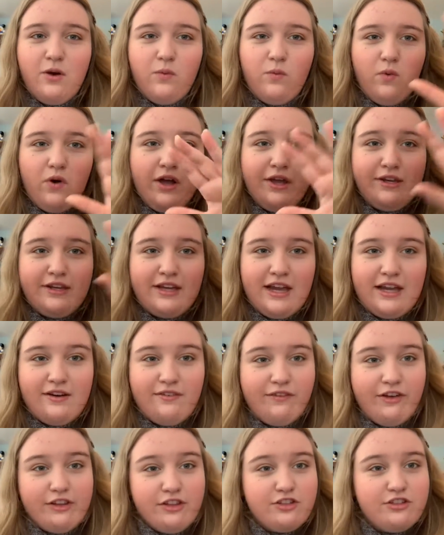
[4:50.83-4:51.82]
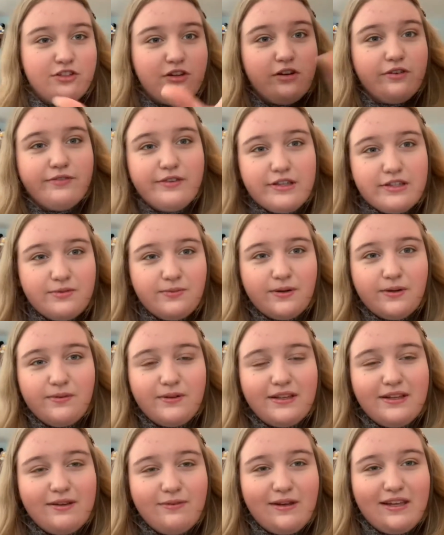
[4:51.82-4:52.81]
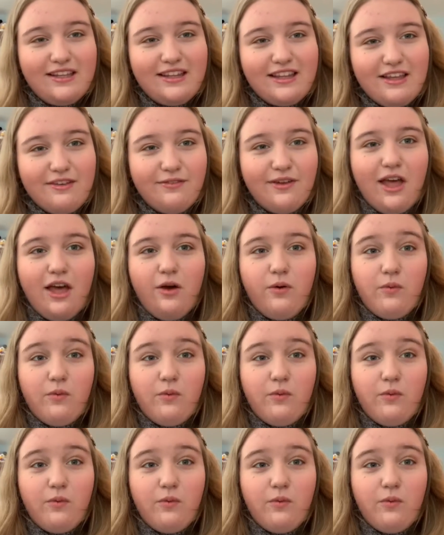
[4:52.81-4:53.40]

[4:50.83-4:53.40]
One kind of on the surface where we live,